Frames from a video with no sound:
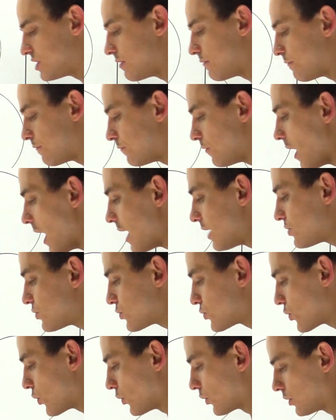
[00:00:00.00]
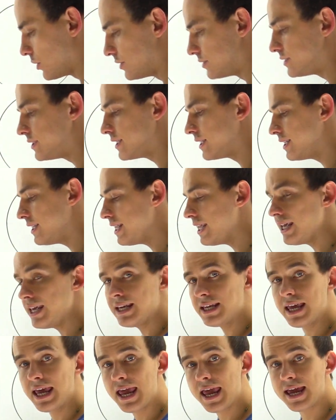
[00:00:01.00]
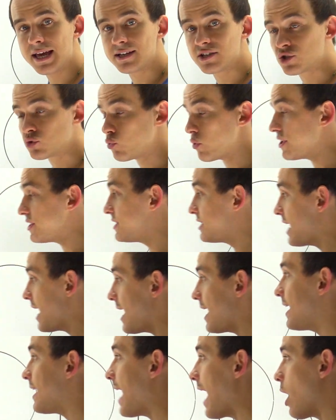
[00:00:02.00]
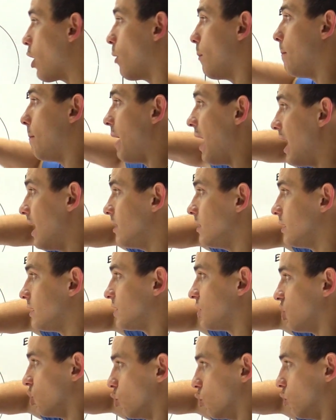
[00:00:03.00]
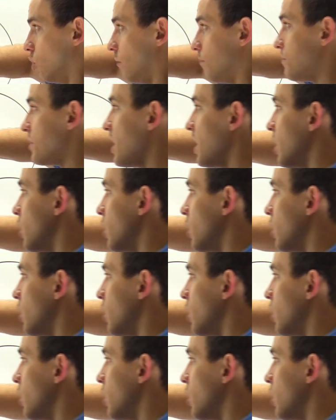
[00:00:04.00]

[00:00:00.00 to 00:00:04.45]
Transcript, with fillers: the Frost circle technique is we take our molecule,